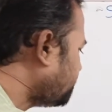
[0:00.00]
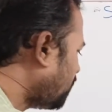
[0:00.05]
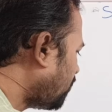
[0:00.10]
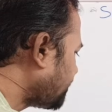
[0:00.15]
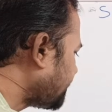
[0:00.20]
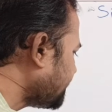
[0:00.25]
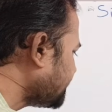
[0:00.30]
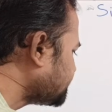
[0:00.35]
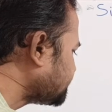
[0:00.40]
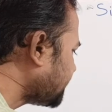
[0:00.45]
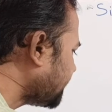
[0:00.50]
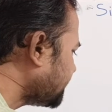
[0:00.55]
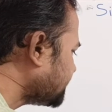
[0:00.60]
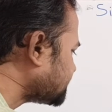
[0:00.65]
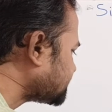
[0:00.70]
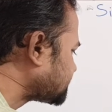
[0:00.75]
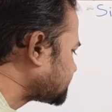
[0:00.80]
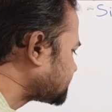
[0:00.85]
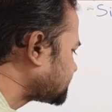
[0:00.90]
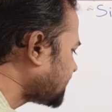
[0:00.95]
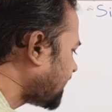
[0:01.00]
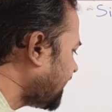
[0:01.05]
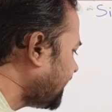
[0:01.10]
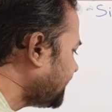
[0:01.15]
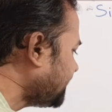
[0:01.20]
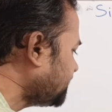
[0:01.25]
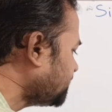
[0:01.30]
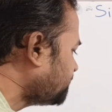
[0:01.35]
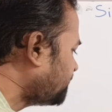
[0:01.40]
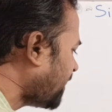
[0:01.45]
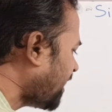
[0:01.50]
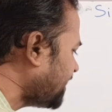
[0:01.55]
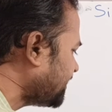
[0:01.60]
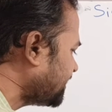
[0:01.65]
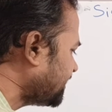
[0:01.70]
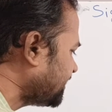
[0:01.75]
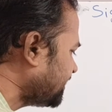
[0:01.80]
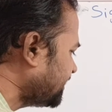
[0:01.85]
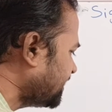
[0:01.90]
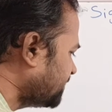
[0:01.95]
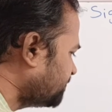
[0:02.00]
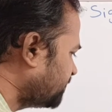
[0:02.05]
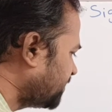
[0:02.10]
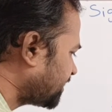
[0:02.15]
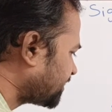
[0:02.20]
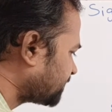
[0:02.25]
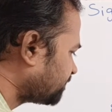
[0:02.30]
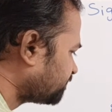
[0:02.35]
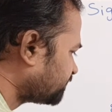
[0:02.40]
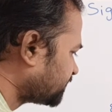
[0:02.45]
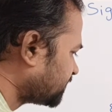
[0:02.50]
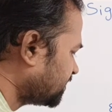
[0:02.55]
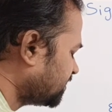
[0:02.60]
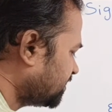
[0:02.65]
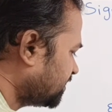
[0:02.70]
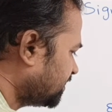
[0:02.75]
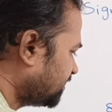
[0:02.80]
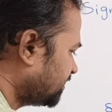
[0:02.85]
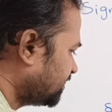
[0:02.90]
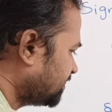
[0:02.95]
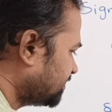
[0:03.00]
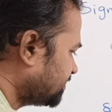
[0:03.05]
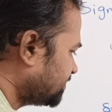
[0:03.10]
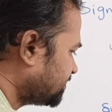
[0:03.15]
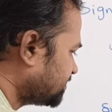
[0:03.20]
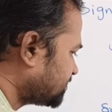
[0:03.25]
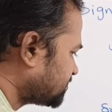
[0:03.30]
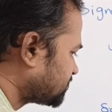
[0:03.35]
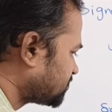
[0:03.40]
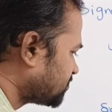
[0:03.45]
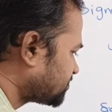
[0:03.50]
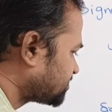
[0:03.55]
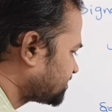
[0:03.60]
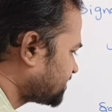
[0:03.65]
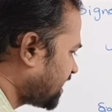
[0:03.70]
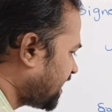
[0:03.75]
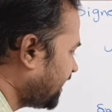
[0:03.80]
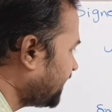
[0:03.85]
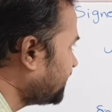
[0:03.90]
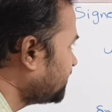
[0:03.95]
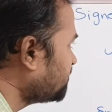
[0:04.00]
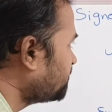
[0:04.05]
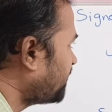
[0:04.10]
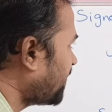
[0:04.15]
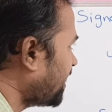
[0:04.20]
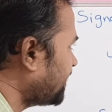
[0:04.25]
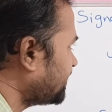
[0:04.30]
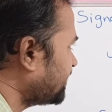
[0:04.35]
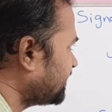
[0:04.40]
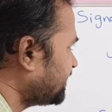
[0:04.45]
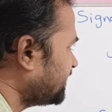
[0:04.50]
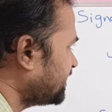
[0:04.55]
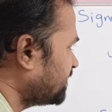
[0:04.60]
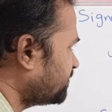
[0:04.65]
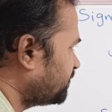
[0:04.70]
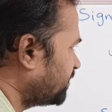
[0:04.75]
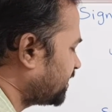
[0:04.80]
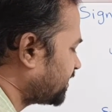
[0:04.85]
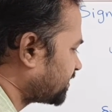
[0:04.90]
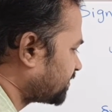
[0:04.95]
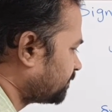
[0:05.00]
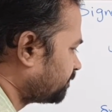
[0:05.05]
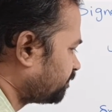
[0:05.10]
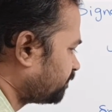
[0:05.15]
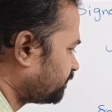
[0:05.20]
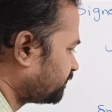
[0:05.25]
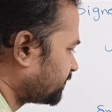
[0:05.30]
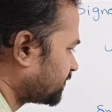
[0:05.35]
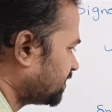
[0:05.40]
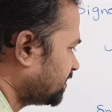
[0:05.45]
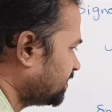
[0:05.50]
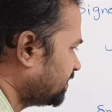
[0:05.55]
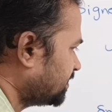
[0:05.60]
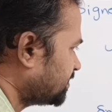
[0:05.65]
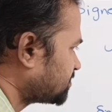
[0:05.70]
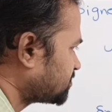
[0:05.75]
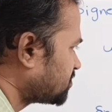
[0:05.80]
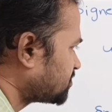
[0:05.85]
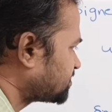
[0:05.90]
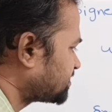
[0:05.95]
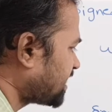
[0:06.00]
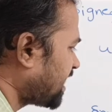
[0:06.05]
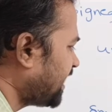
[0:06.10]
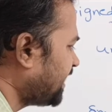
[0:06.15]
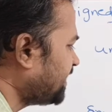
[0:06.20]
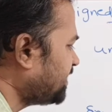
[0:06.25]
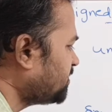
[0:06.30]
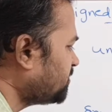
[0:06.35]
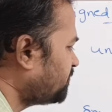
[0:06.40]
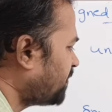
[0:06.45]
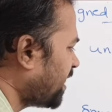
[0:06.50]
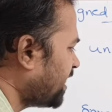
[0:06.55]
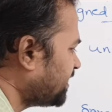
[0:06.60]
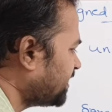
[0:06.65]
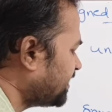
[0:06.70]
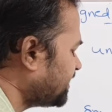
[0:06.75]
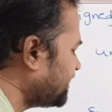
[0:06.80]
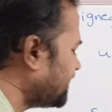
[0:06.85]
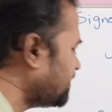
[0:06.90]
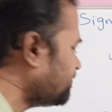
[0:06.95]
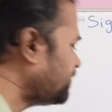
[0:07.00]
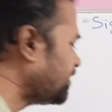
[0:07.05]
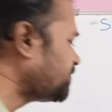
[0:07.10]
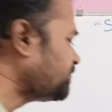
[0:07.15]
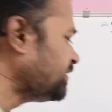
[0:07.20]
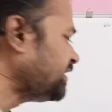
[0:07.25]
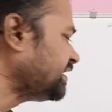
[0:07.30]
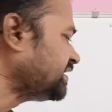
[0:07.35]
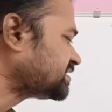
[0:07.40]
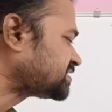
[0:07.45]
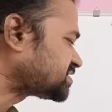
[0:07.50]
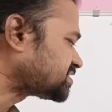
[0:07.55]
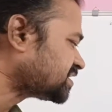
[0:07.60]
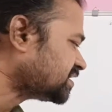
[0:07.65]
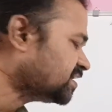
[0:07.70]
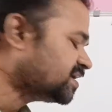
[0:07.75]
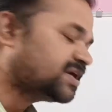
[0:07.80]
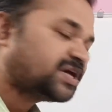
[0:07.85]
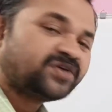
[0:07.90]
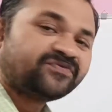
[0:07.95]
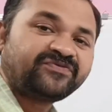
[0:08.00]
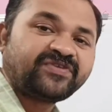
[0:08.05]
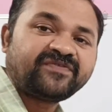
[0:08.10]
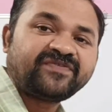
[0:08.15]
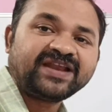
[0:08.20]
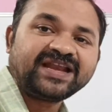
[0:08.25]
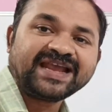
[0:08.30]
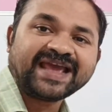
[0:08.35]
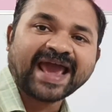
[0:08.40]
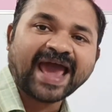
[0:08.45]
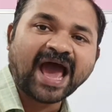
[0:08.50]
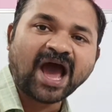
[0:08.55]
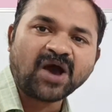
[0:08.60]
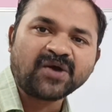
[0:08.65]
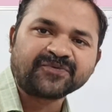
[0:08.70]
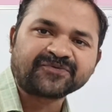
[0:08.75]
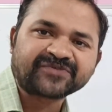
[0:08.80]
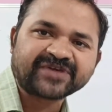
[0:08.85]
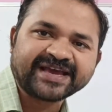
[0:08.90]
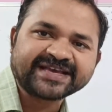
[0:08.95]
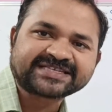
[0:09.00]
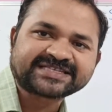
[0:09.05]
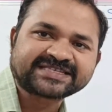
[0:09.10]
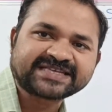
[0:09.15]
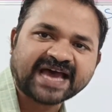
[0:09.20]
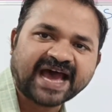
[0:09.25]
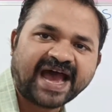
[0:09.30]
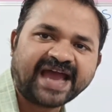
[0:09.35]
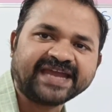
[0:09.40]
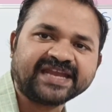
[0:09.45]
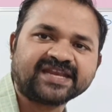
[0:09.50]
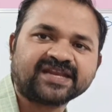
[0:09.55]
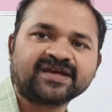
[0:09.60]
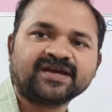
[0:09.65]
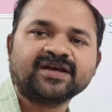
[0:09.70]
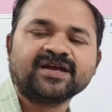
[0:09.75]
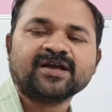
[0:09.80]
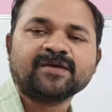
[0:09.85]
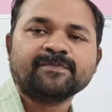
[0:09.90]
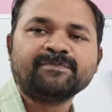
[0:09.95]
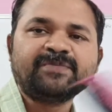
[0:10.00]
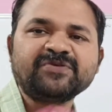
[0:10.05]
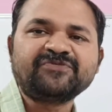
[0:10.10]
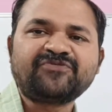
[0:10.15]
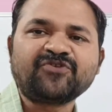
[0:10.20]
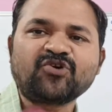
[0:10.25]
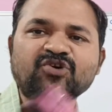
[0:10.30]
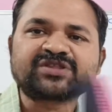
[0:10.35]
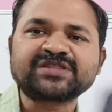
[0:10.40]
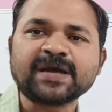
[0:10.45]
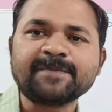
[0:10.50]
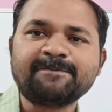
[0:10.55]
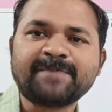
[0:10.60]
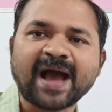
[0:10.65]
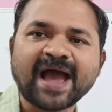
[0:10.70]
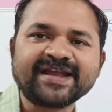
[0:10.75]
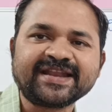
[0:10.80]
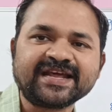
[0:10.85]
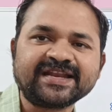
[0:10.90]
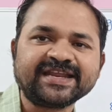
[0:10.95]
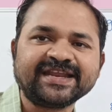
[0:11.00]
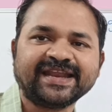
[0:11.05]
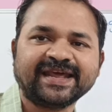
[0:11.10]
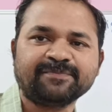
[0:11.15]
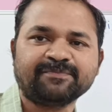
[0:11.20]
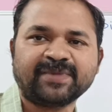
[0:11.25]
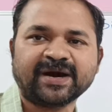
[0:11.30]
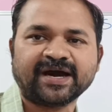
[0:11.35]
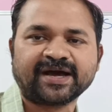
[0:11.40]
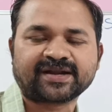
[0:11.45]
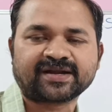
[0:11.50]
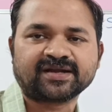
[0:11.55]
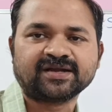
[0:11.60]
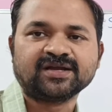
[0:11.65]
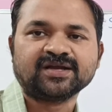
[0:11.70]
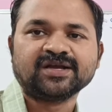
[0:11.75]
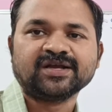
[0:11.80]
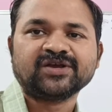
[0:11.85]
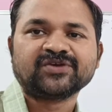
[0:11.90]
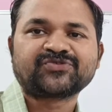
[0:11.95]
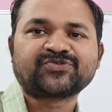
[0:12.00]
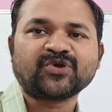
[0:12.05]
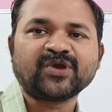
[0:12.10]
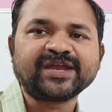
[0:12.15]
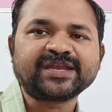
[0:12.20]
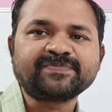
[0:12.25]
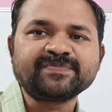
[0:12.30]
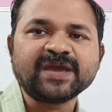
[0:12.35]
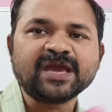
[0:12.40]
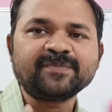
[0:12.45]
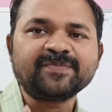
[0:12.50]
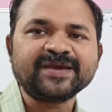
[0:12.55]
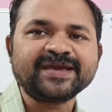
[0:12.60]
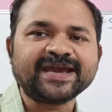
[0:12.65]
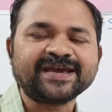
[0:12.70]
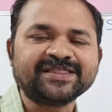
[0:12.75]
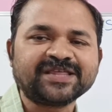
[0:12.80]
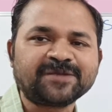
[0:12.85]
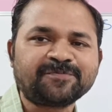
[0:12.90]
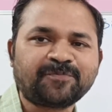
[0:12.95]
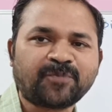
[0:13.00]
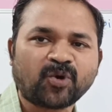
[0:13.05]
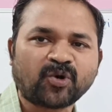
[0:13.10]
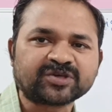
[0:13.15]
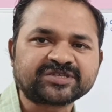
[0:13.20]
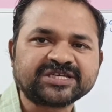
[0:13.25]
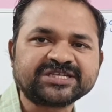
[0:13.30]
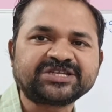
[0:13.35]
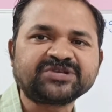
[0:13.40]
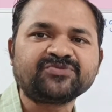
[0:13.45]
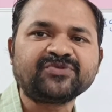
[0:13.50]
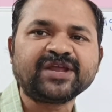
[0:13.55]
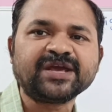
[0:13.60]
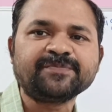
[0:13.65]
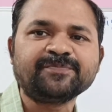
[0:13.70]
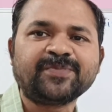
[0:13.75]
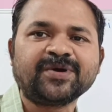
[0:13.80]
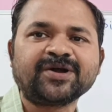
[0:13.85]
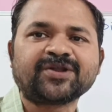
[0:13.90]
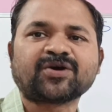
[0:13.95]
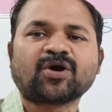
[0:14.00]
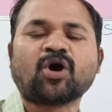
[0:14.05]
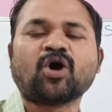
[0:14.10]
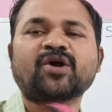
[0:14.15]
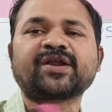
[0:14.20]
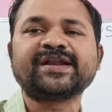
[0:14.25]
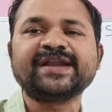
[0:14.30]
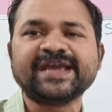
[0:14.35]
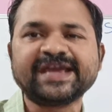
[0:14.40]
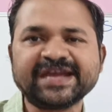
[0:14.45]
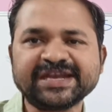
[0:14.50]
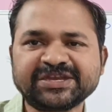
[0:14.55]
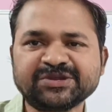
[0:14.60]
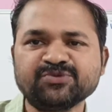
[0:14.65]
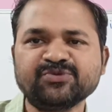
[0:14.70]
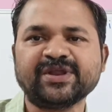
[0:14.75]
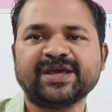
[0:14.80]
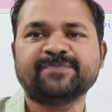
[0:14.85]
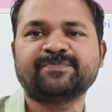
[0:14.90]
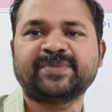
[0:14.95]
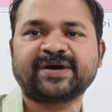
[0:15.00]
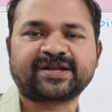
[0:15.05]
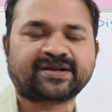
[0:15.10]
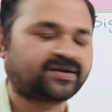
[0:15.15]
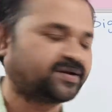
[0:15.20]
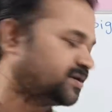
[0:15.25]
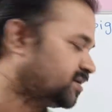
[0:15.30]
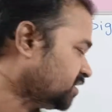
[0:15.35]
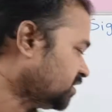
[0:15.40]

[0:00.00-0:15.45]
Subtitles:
what is a signed binary number. So, signed binary number. So, signed binary number means we will have a sign before the binary number. So, it may be either positive number or negative number.